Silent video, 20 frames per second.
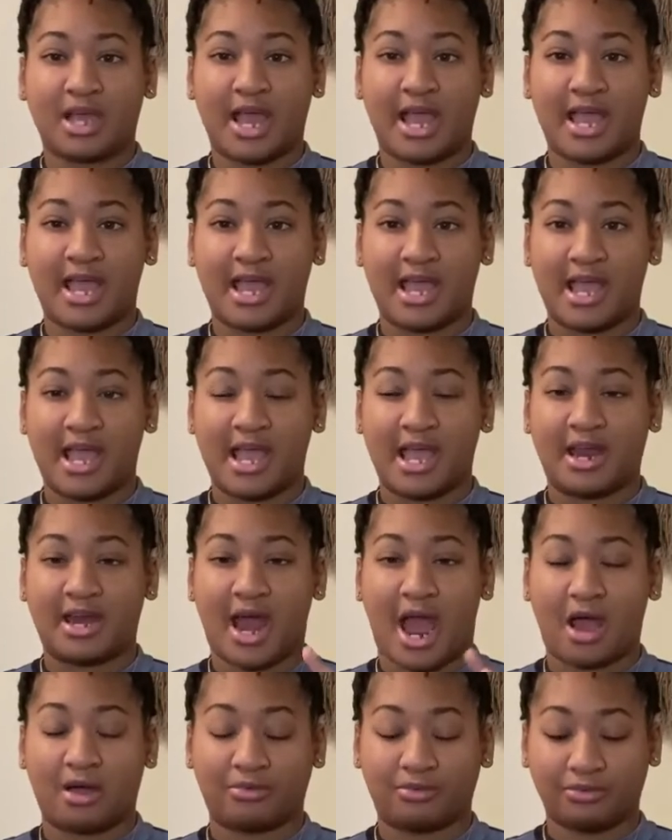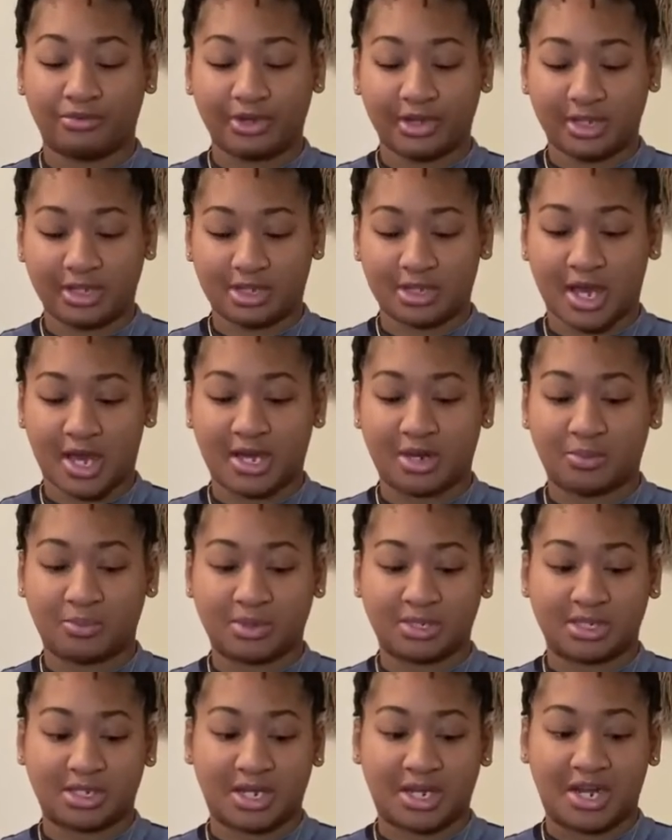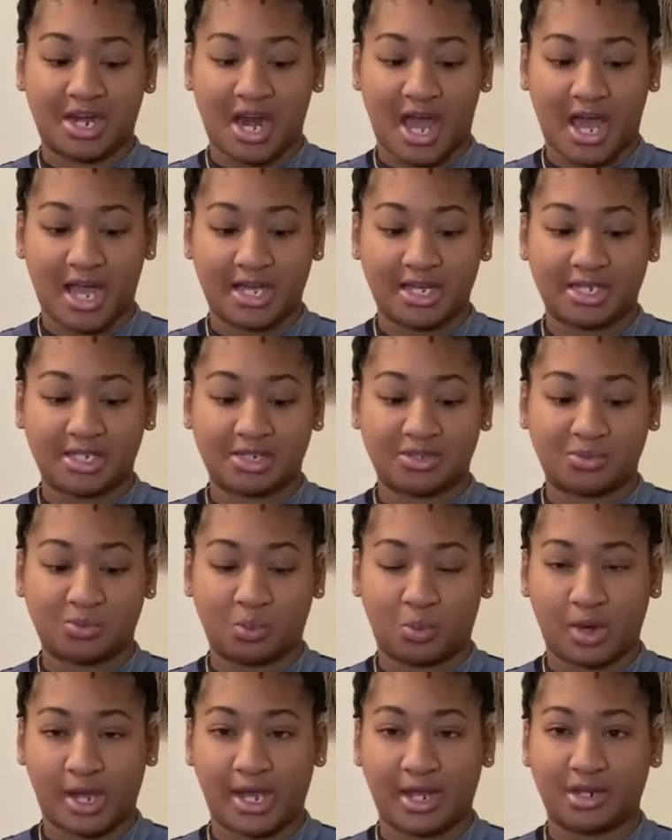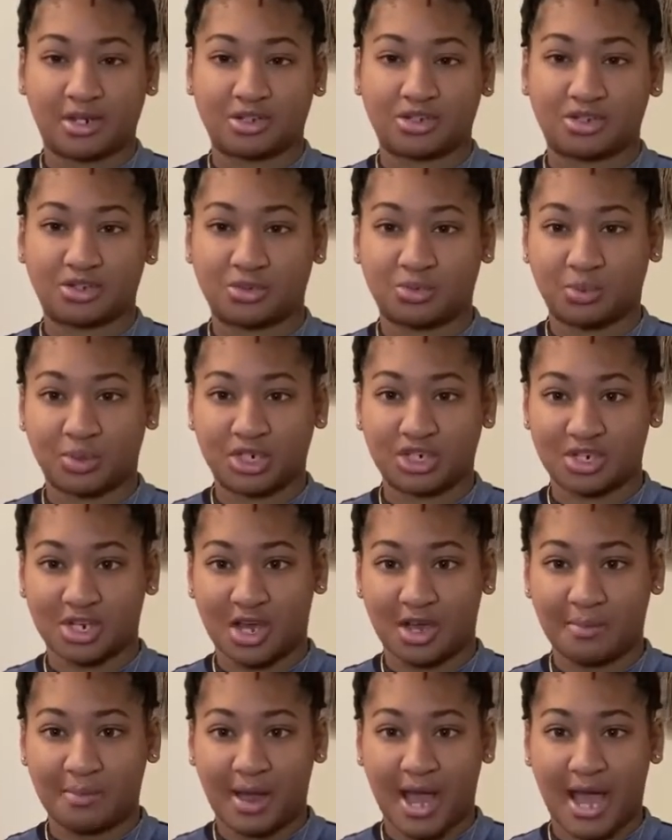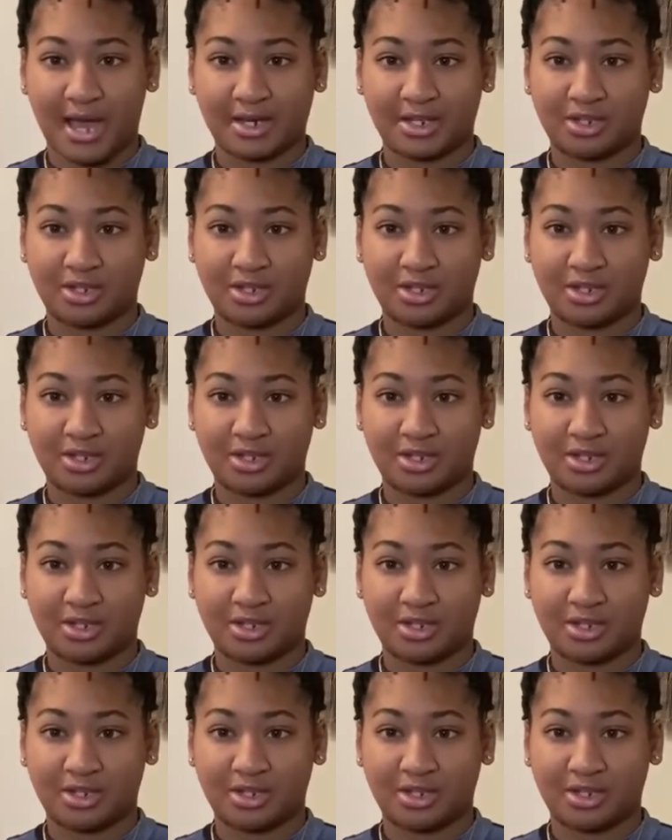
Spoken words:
And I really thought it was a nice way to switch up how to